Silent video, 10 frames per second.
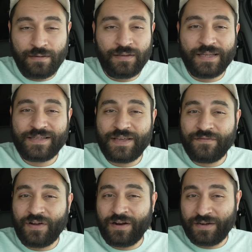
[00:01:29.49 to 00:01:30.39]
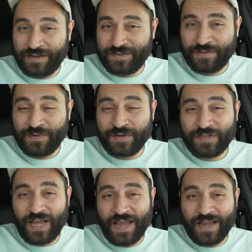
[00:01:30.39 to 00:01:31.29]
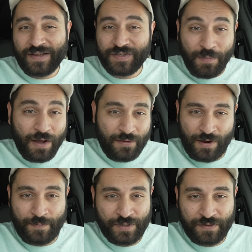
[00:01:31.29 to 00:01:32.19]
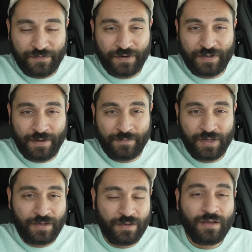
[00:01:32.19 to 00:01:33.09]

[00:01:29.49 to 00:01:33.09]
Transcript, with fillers: let's give our customers a smaller option for the time being.